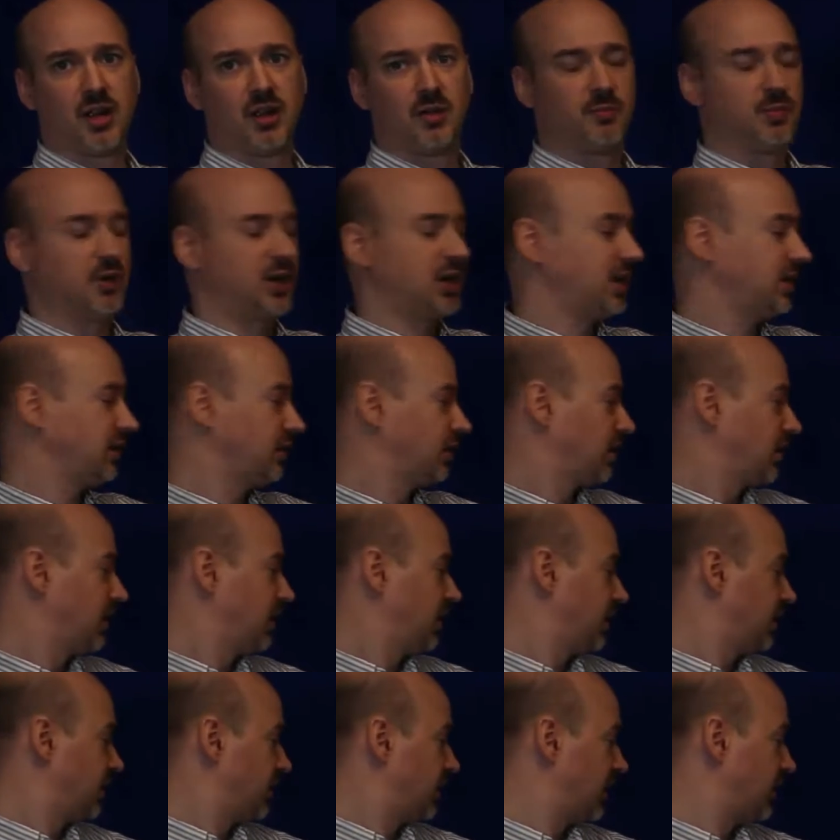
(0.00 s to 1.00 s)
but
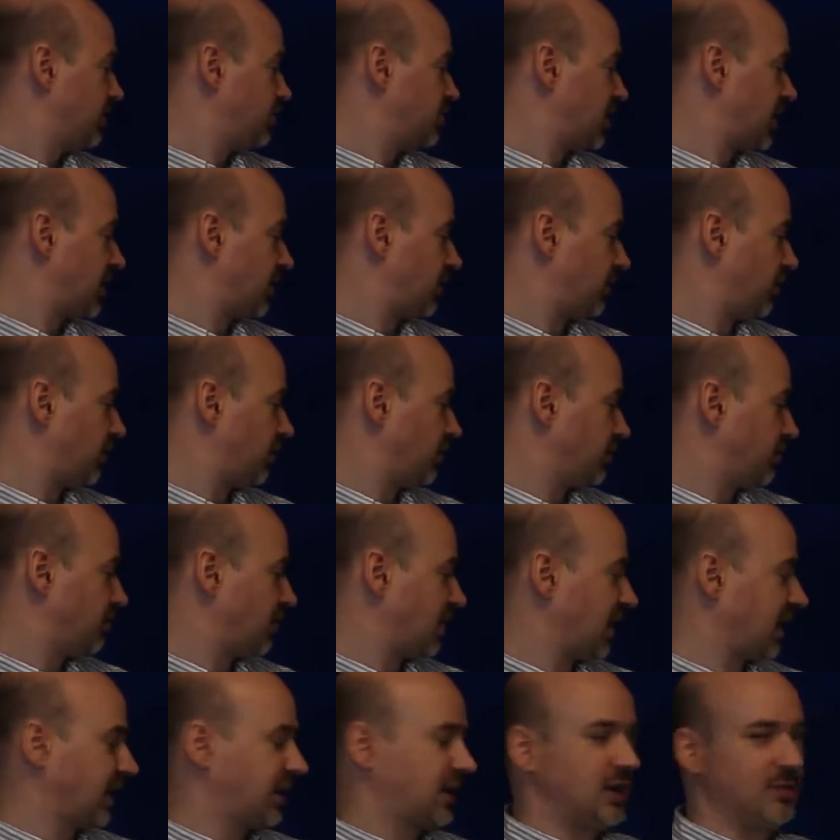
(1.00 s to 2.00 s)
in general, you
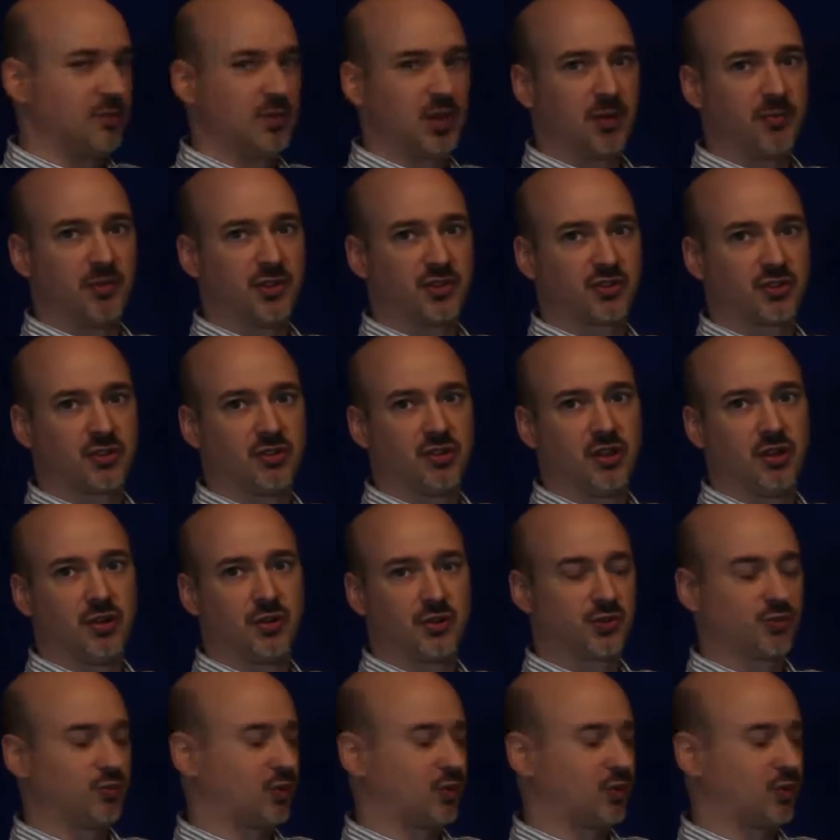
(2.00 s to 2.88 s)
want to keep them as close,